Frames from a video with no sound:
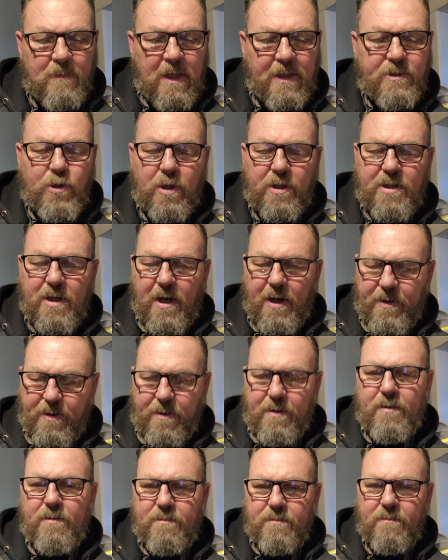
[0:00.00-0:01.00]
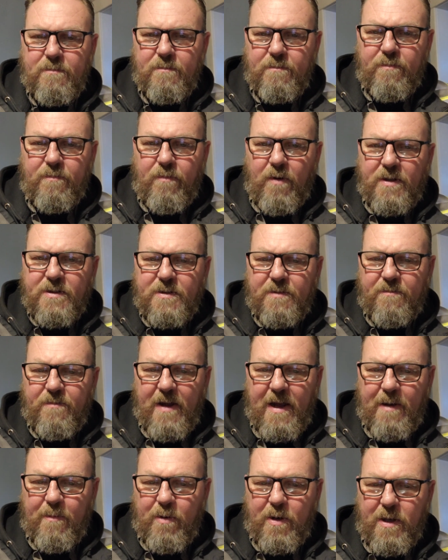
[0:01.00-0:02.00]
I talked to other friends and
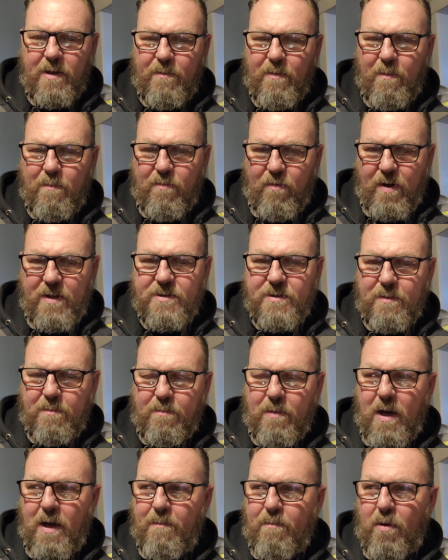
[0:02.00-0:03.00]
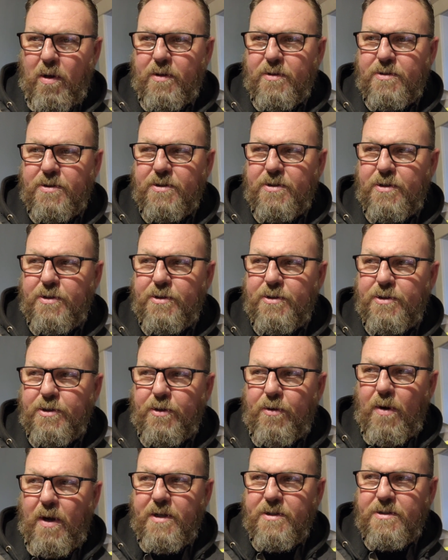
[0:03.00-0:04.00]
family, uh, friends, uh, brothers and sisters
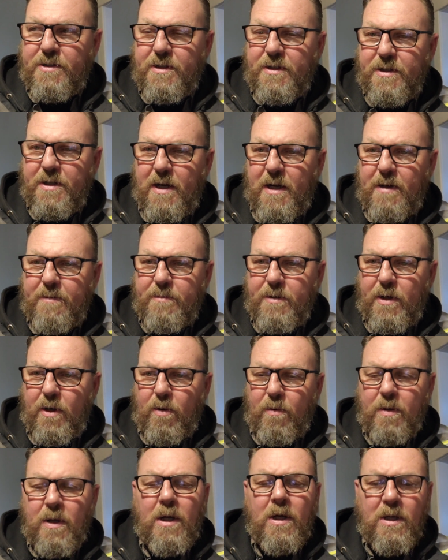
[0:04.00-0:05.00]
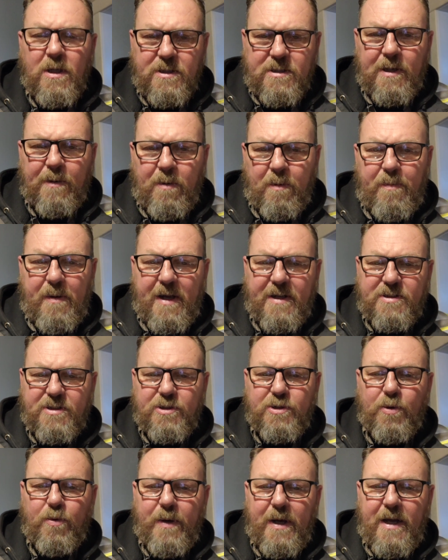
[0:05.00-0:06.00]
in Christ, and um, you know, someone
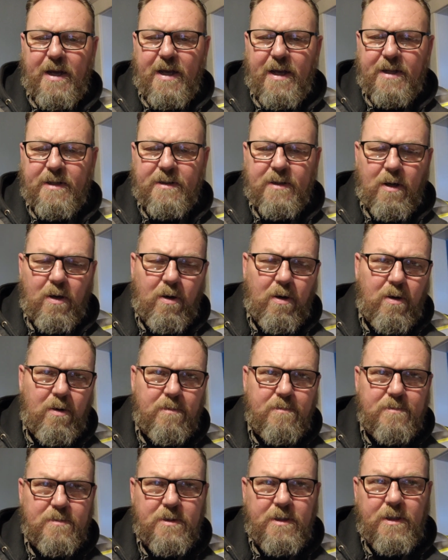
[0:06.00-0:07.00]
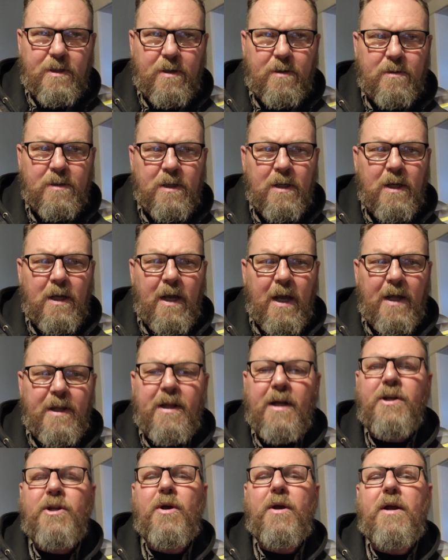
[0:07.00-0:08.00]
passes away, and oh, you know,
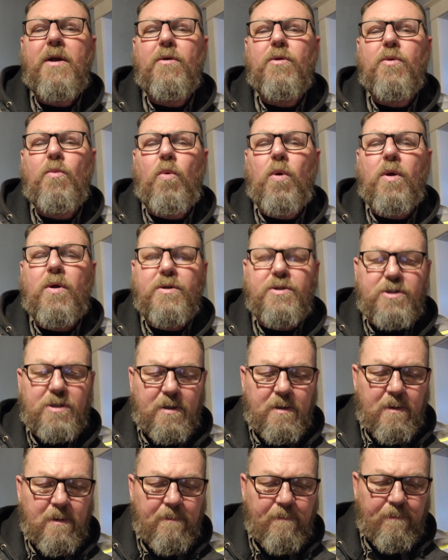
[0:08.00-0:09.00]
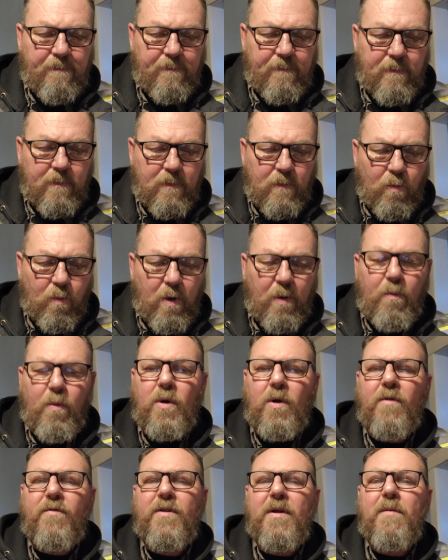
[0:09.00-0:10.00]
and then you hear the words, well, "I
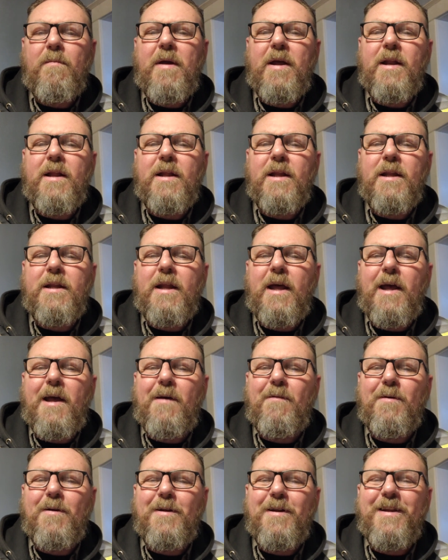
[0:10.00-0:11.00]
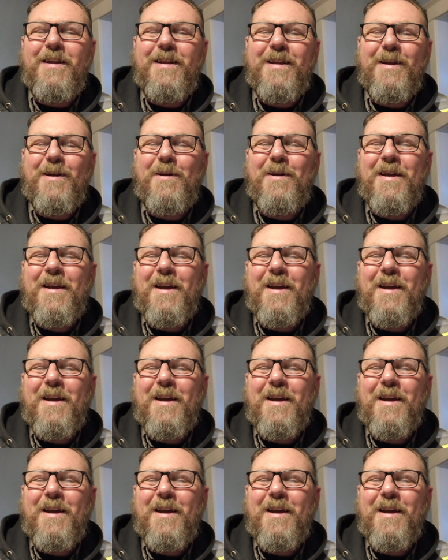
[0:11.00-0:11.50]
wonder if they made it into heaven."